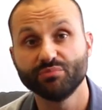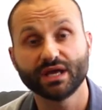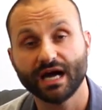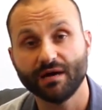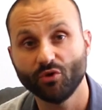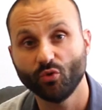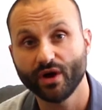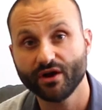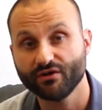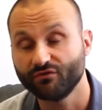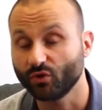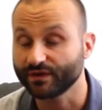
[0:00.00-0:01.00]
become
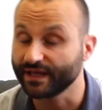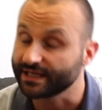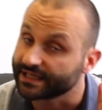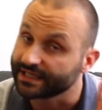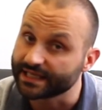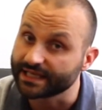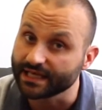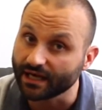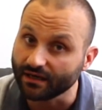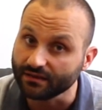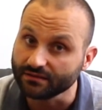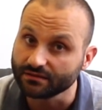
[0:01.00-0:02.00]
aware of what they can
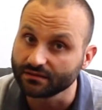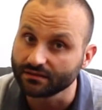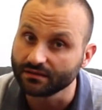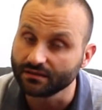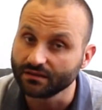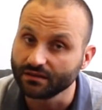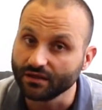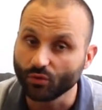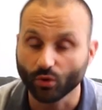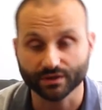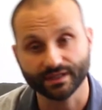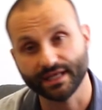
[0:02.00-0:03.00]
hear,
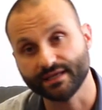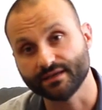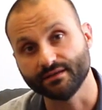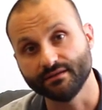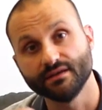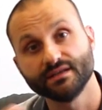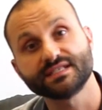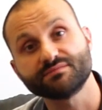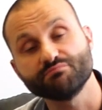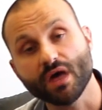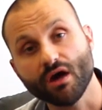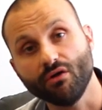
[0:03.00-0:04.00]
what they can
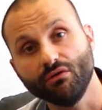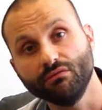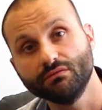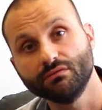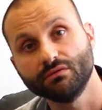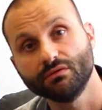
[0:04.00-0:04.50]
smell,